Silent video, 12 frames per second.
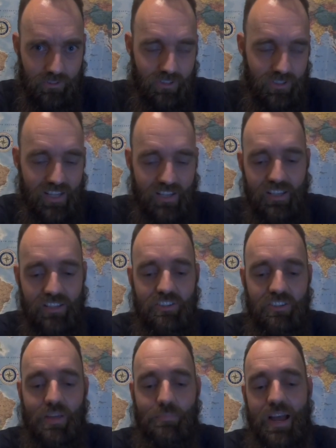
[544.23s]
to get
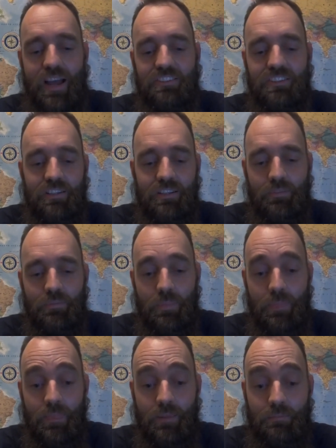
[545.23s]
into the mask.
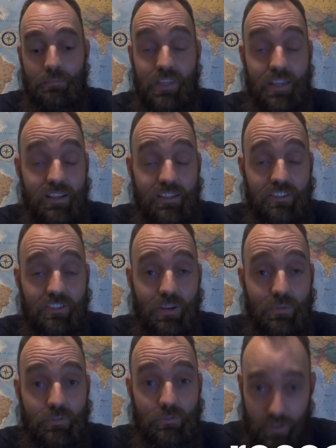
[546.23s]
But then I did
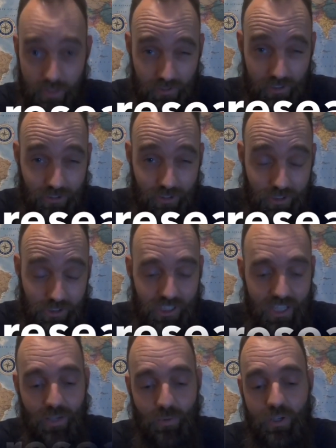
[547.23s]
some further research
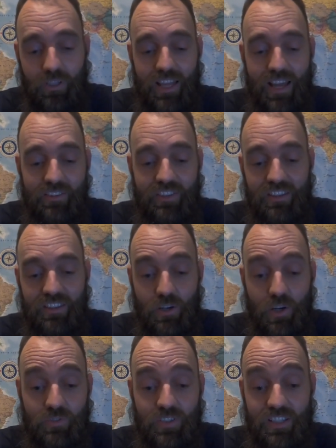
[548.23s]
and worked out that the
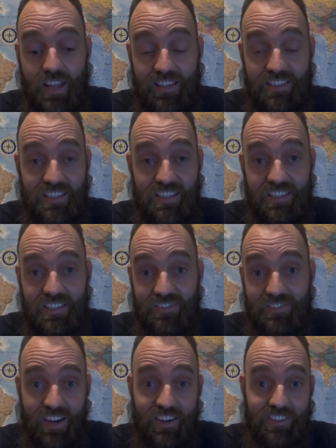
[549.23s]
COVID-19
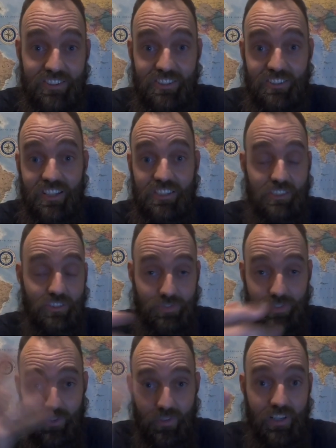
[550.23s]
virus is not just
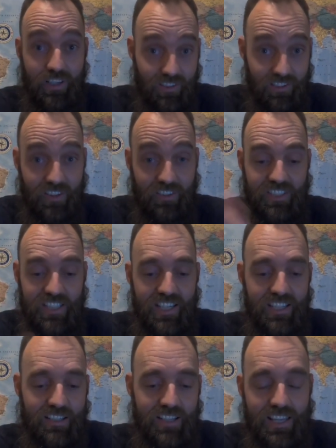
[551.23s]
floating around in the
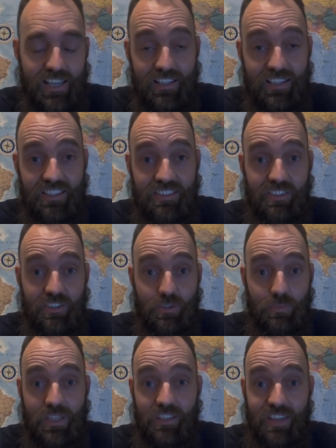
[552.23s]
air, it needs
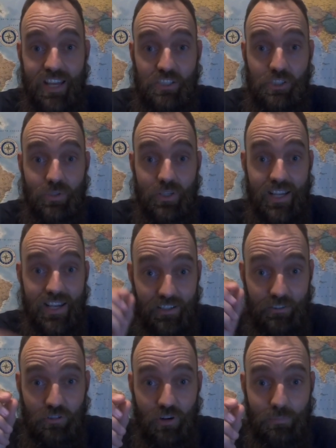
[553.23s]
to be attached to an
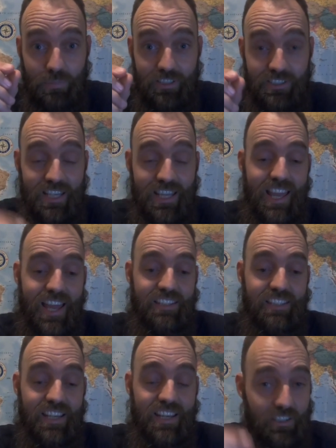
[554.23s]
air droplet,
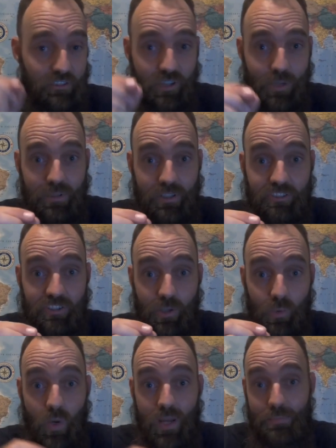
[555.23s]
and the air droplets
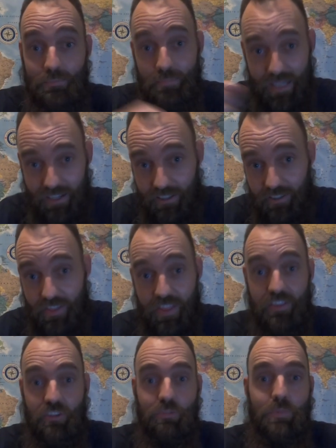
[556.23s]
are way bigger than
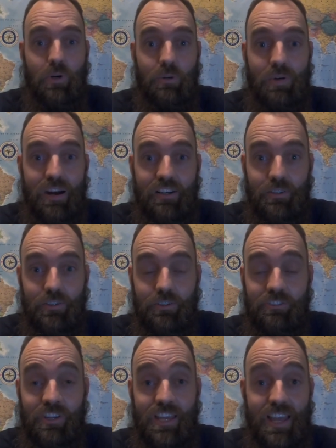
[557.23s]
the smoke
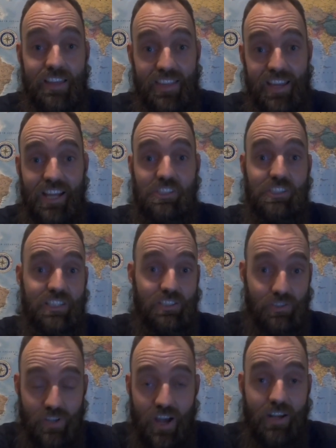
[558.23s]
particles, and they actually
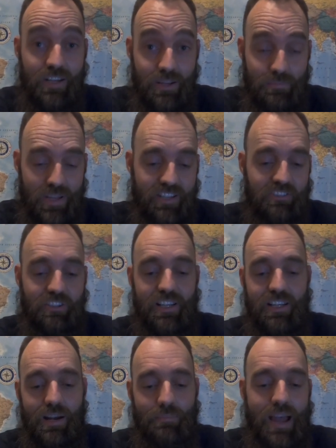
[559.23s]
do not
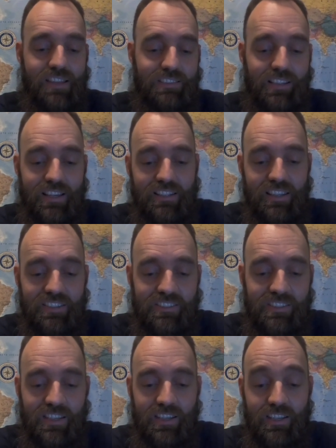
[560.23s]
penetrate a mask like this.
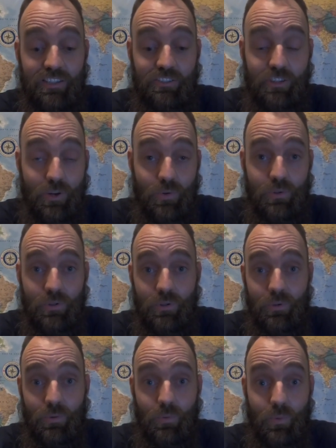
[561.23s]
So
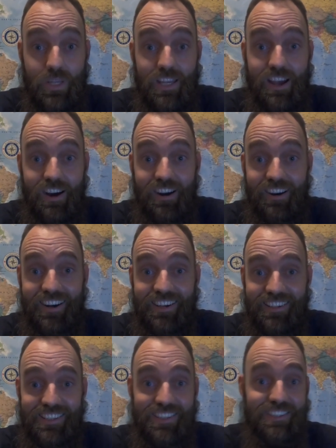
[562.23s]
we are,
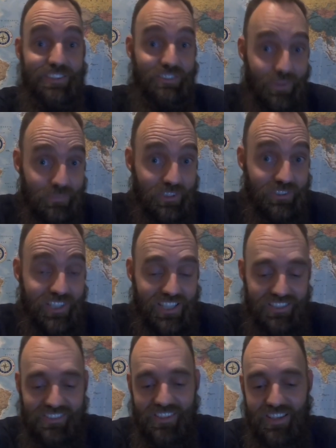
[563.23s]
to some degree,
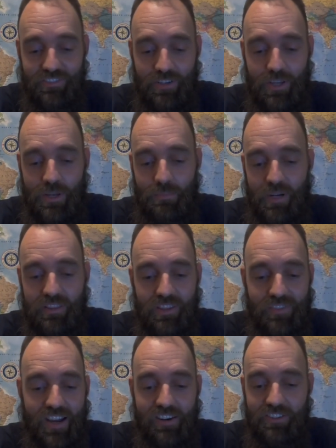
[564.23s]
safe. But the
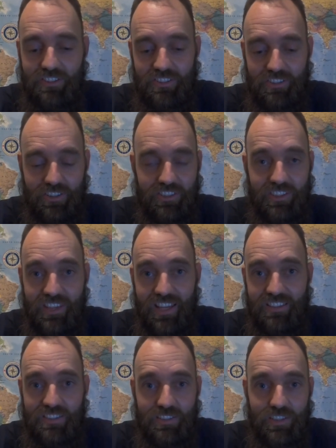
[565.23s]
virus is going to
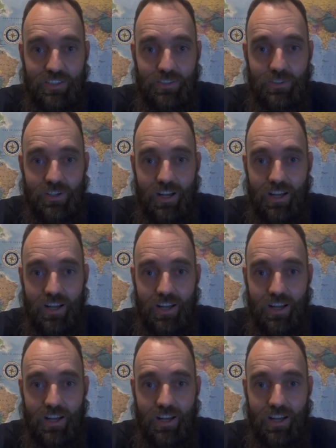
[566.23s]
get to you.